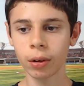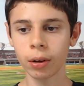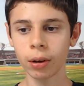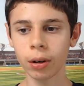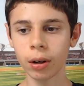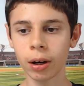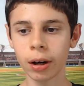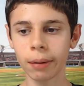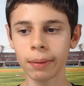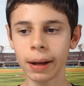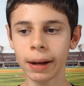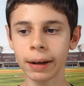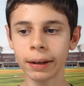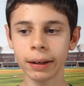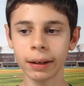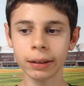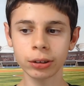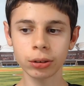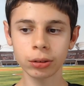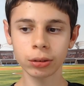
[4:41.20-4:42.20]
And
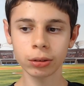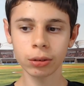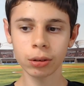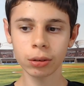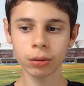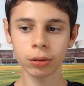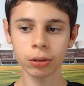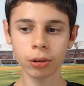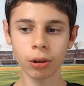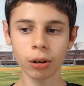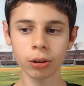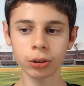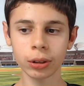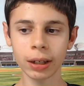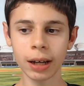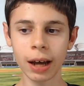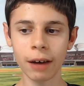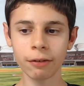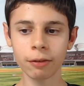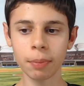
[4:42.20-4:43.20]
they're also
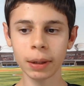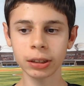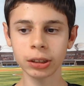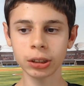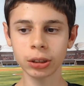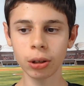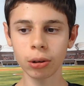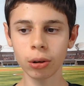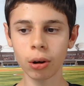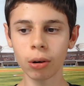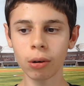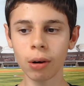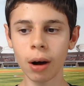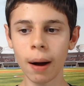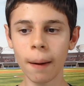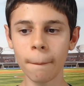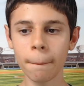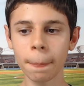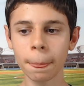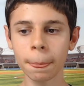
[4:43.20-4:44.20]
going to have to pay Soto a
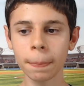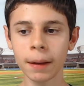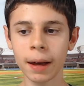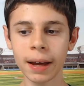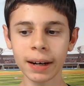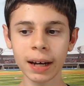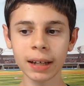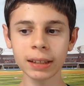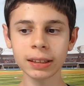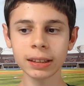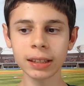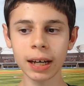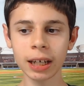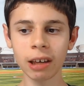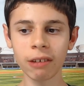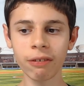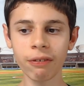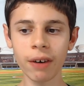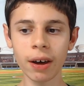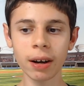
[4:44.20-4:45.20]
lot. And as a
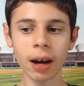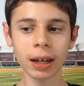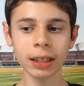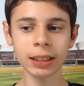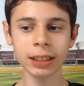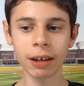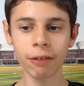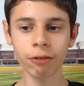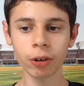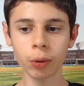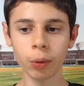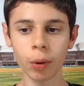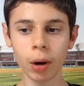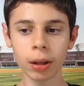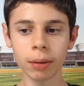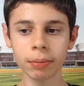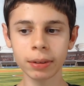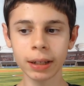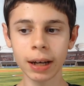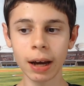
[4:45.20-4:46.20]
Yankee fan, I definitely
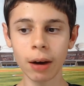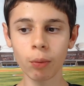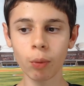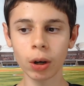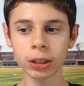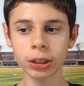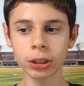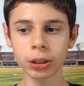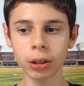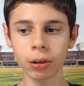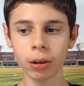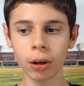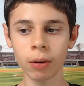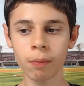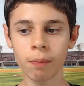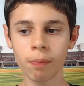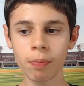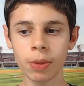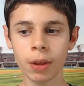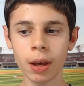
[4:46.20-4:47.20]
want them to get Juan Soto,
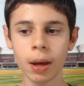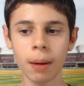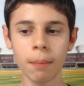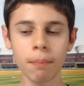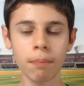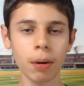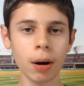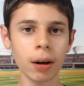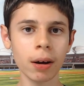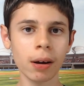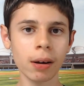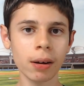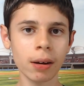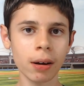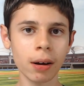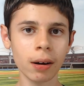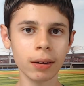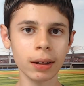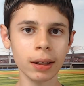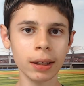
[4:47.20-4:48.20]
but
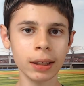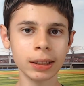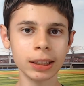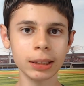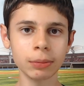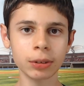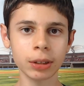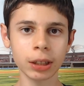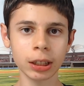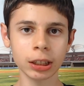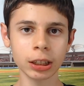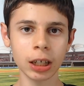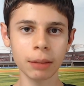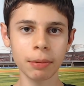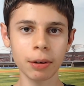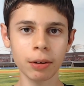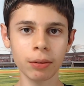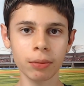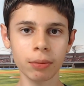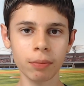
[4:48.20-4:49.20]
it seems like it's going to
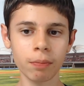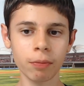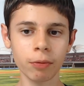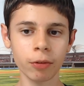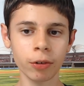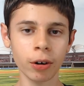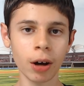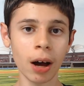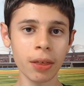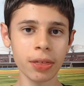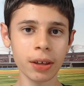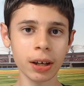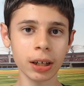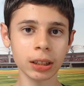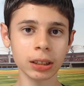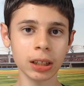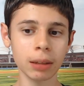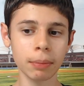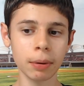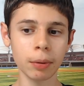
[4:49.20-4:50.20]
be, or I think
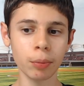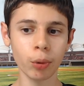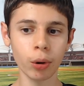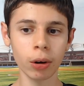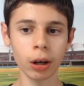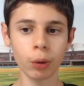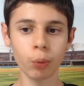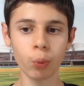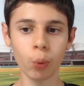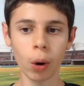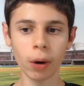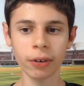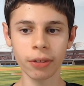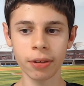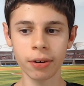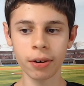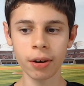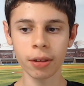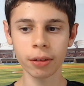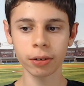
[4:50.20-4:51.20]
it's going to be more like one or
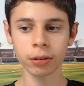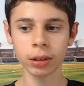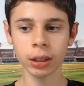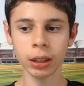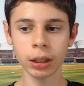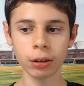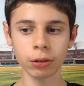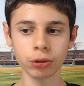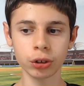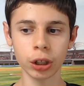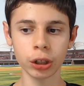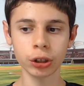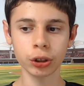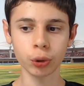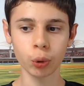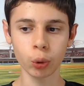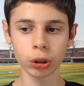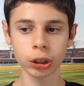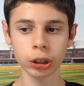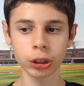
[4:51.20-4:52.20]
the other, either Judge
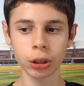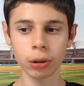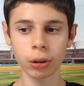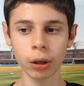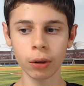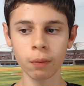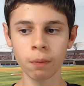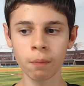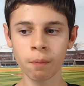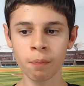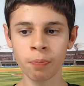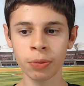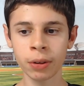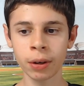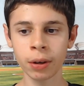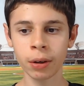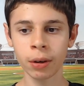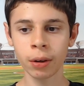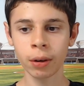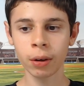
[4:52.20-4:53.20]
or Soto.
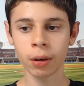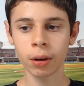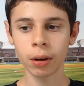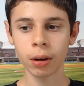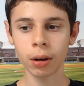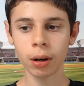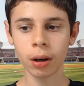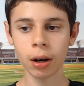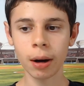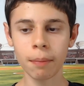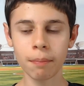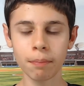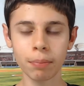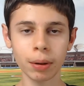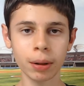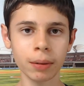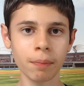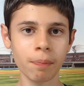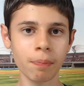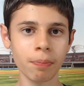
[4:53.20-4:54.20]

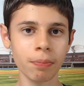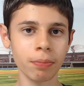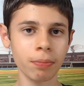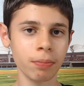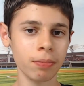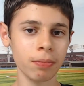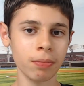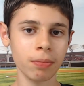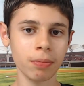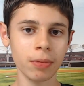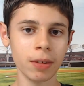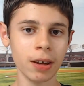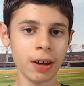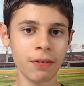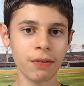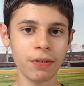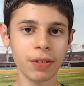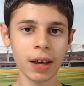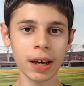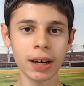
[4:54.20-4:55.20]
But
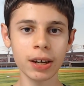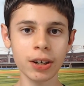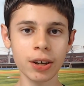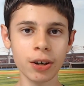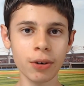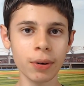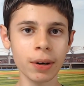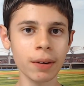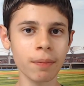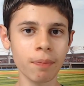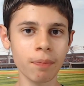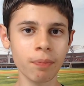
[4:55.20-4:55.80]
if they can do it,